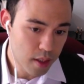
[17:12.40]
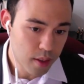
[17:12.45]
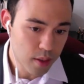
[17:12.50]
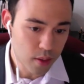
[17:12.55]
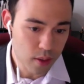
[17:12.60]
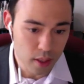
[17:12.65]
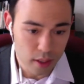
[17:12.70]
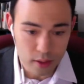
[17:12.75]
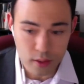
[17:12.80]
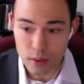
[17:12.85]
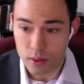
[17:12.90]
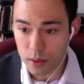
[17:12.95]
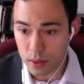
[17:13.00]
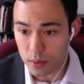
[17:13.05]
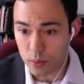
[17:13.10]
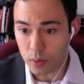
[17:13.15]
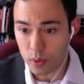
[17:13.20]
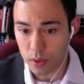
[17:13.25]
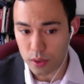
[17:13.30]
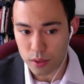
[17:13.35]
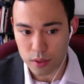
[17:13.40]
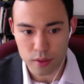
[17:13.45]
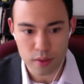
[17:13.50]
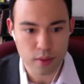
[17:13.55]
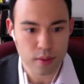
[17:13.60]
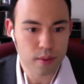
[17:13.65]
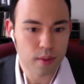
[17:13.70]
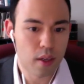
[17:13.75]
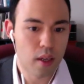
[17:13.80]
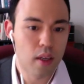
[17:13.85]
Okay, so it works.
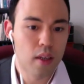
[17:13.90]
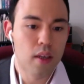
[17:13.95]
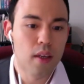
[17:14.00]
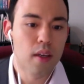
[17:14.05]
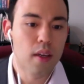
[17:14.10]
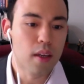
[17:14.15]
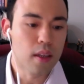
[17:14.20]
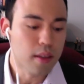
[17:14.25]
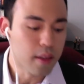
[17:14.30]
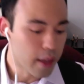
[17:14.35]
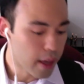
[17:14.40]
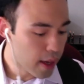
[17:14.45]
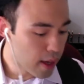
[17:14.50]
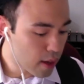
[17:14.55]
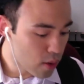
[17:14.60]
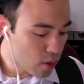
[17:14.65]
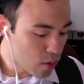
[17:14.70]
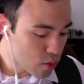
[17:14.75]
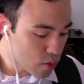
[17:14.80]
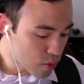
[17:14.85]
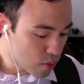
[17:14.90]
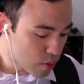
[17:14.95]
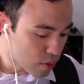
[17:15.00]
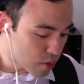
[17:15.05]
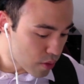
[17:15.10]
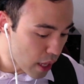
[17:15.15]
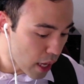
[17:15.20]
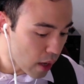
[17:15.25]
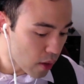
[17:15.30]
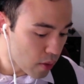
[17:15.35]
Now
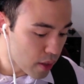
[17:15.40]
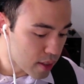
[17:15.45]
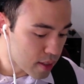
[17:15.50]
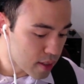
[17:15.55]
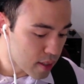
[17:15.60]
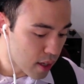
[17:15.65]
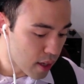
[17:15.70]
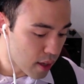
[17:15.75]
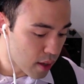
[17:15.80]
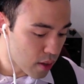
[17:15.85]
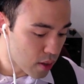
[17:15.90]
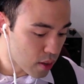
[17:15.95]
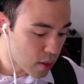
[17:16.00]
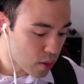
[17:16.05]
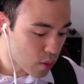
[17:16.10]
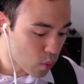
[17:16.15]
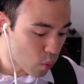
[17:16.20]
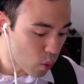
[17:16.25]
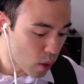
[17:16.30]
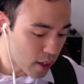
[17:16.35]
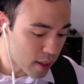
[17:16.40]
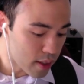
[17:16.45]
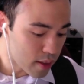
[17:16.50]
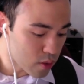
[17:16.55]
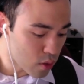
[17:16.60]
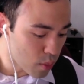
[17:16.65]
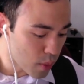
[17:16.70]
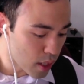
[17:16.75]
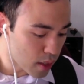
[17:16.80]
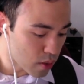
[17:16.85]
they say, what is
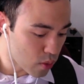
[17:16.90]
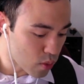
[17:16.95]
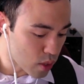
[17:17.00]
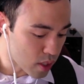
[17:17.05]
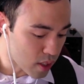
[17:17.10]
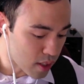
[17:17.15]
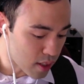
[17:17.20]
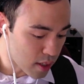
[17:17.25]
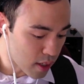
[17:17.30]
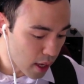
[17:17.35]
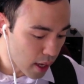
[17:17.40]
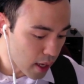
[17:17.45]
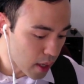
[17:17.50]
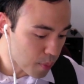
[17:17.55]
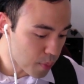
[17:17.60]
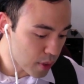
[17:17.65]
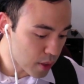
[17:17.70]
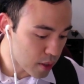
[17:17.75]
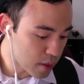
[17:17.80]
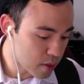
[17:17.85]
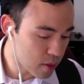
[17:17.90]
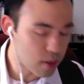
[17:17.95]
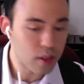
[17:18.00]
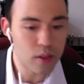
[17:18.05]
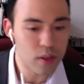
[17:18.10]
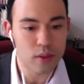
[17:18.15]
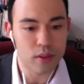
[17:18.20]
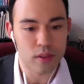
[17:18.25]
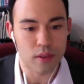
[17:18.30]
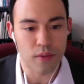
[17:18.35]
remainder when k plus
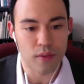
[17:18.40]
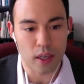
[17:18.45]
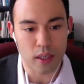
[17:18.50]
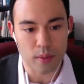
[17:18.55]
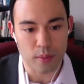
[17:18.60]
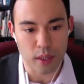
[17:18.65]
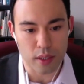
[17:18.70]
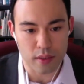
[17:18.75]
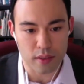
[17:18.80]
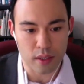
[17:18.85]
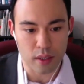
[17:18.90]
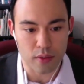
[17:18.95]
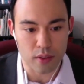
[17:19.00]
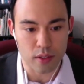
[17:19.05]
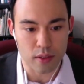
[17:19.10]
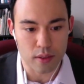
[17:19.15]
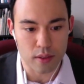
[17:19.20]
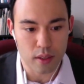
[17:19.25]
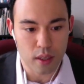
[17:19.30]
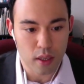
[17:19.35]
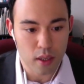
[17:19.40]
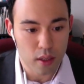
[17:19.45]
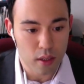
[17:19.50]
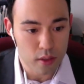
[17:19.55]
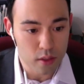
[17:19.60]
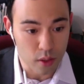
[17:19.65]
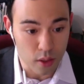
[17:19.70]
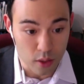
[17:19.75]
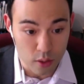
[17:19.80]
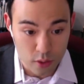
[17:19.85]
2 is divided by 7?
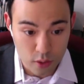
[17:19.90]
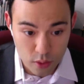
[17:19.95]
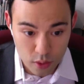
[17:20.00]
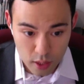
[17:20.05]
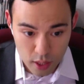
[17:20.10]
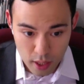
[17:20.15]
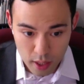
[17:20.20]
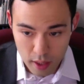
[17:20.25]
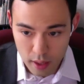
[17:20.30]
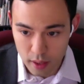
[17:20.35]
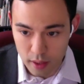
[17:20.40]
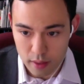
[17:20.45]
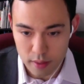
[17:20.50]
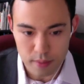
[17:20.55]
So here's your k.